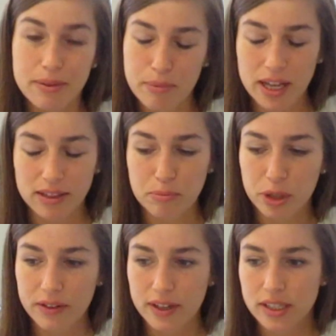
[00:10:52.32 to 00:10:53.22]
my
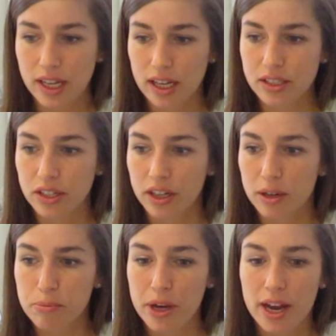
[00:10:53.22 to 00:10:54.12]
previous
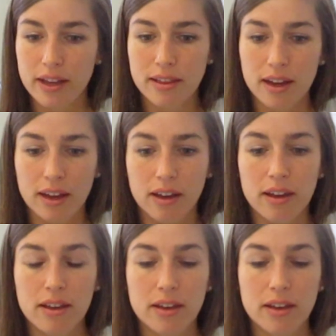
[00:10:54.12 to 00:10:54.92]
answer, but I think